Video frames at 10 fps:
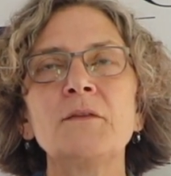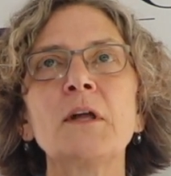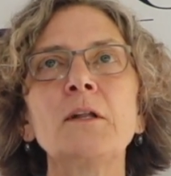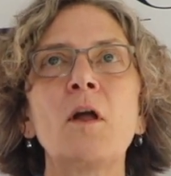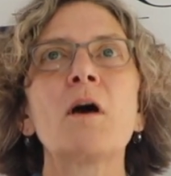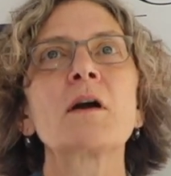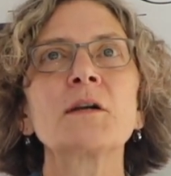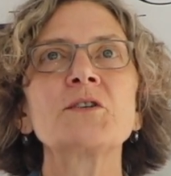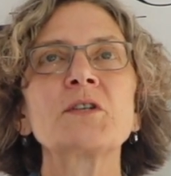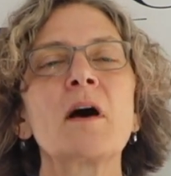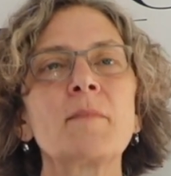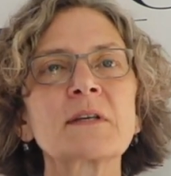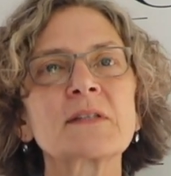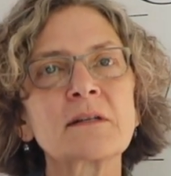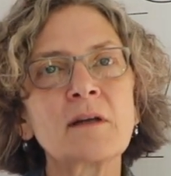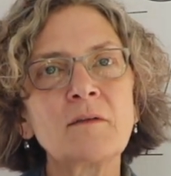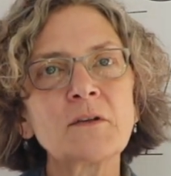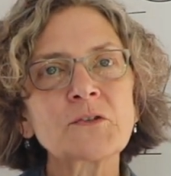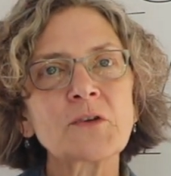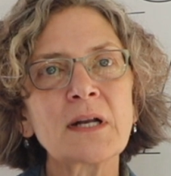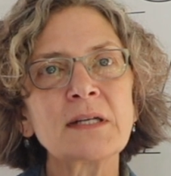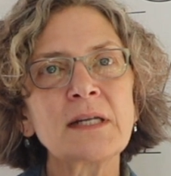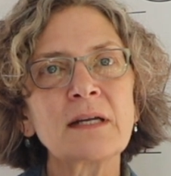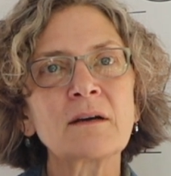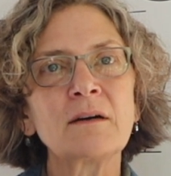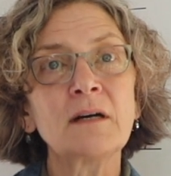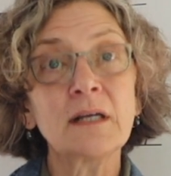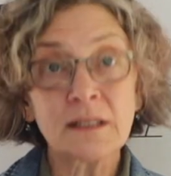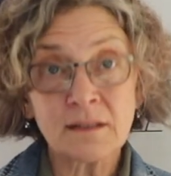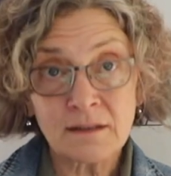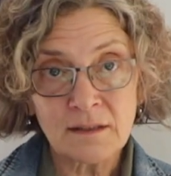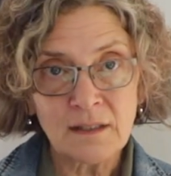the large topics that novels try to take on,